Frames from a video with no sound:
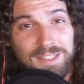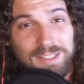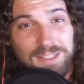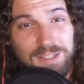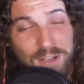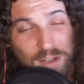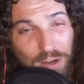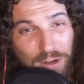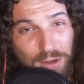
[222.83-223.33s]

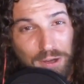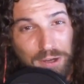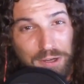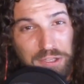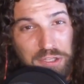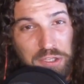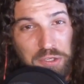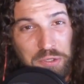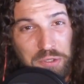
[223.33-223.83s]
are
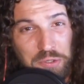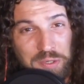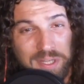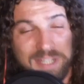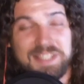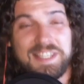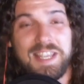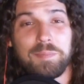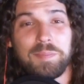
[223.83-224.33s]
you
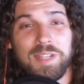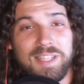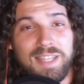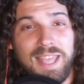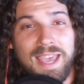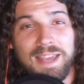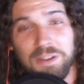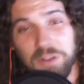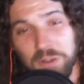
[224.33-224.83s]
accepting
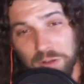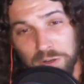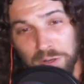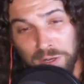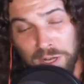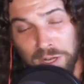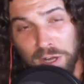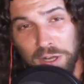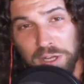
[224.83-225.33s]
that,
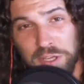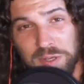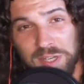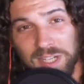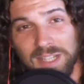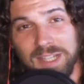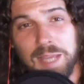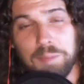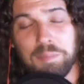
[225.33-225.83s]
or are you going
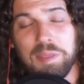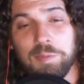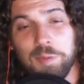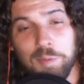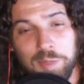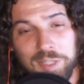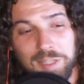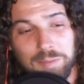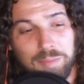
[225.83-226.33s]
to let people
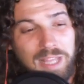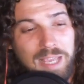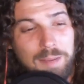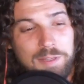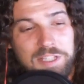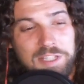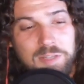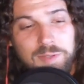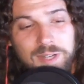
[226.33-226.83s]
put the blame
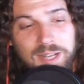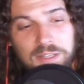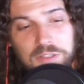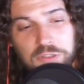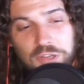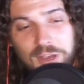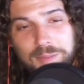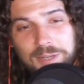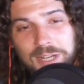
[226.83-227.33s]
on someone
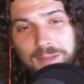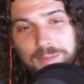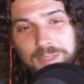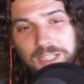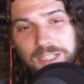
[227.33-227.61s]
else? Drop it down below.